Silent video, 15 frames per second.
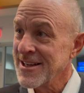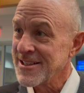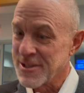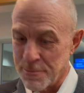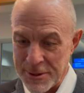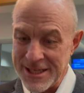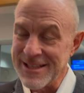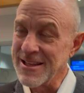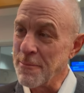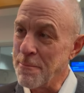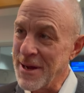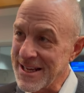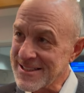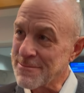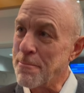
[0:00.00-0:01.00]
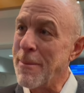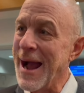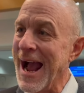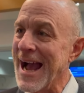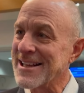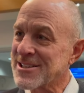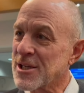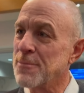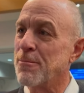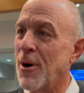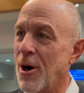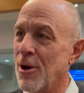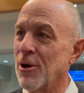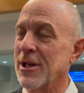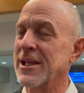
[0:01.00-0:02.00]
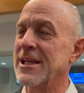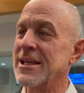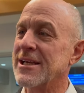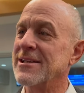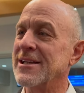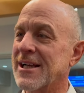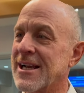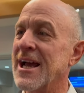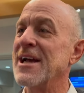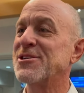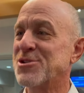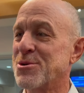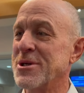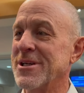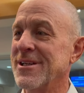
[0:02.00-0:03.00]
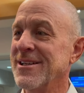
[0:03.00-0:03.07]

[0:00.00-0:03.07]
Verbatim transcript: to be in the best basketball league in the country,